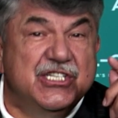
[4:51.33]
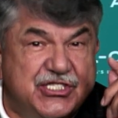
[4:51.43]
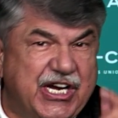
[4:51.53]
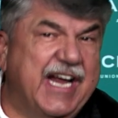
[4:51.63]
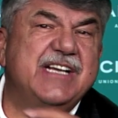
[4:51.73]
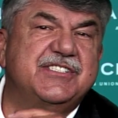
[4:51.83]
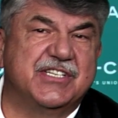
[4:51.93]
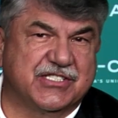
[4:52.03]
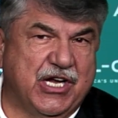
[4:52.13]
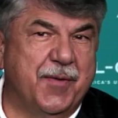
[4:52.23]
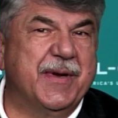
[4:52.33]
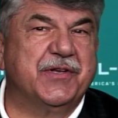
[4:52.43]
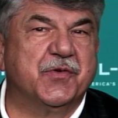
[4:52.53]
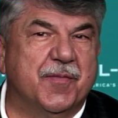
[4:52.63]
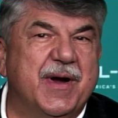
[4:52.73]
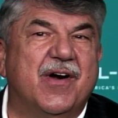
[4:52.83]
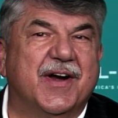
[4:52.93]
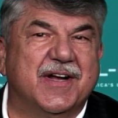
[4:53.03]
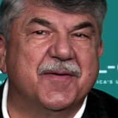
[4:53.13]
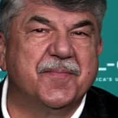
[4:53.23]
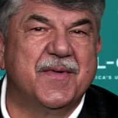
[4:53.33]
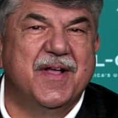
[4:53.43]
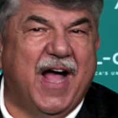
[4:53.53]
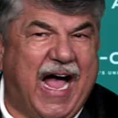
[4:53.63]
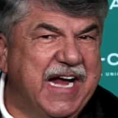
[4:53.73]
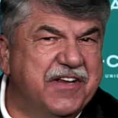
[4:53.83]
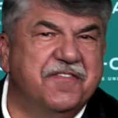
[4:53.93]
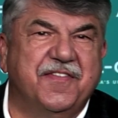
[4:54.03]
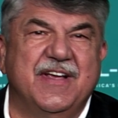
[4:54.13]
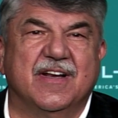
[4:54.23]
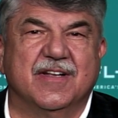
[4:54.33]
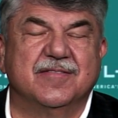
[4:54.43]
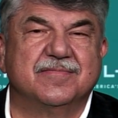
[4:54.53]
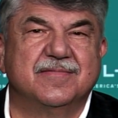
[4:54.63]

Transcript: Change is coming to America. I can feel it.